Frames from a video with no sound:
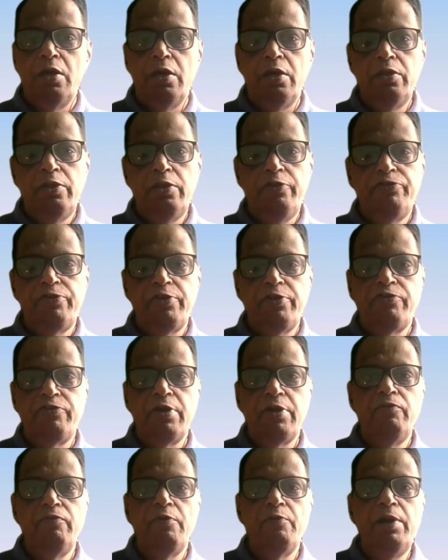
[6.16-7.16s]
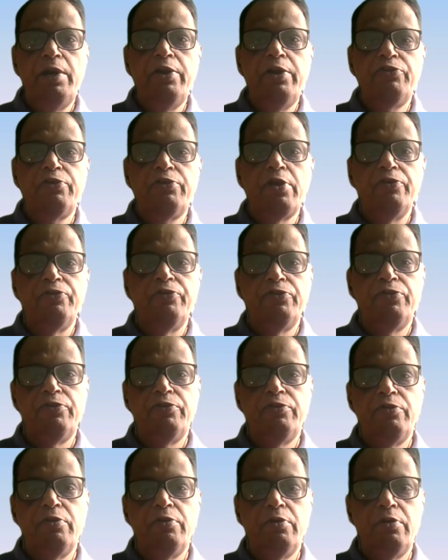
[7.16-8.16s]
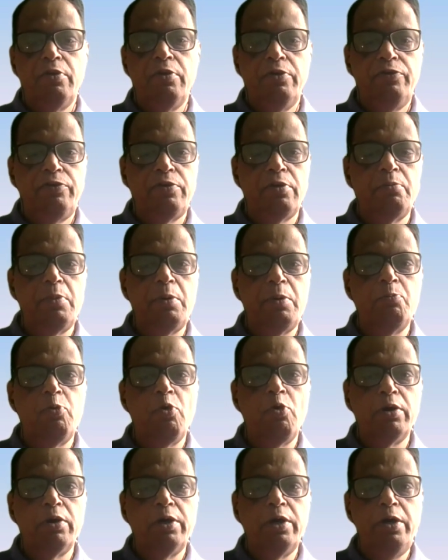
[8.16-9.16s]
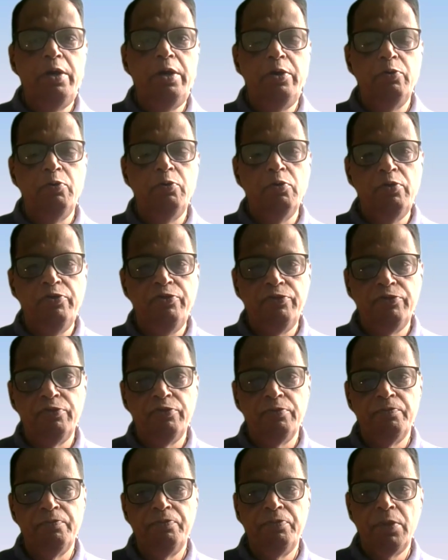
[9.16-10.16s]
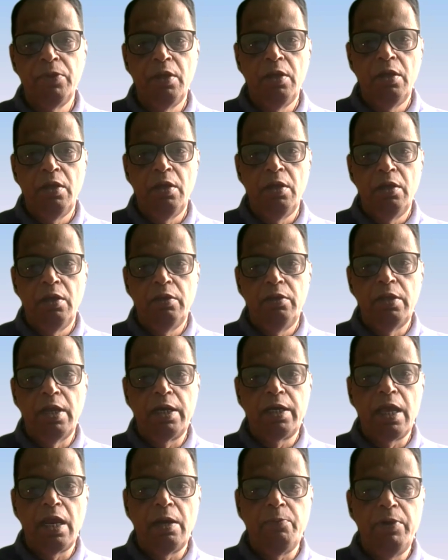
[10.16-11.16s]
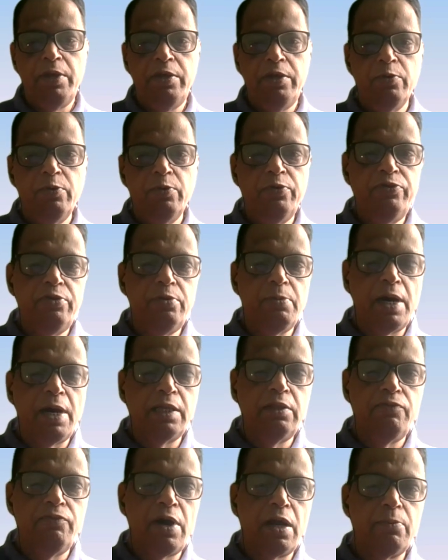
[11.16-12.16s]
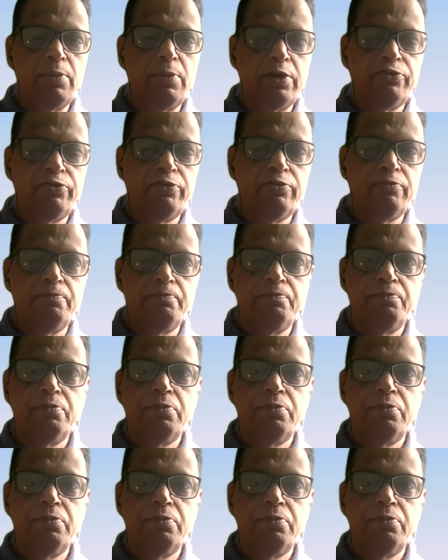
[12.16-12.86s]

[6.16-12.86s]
In this session, we will discuss some important tools that can be used by the farmers.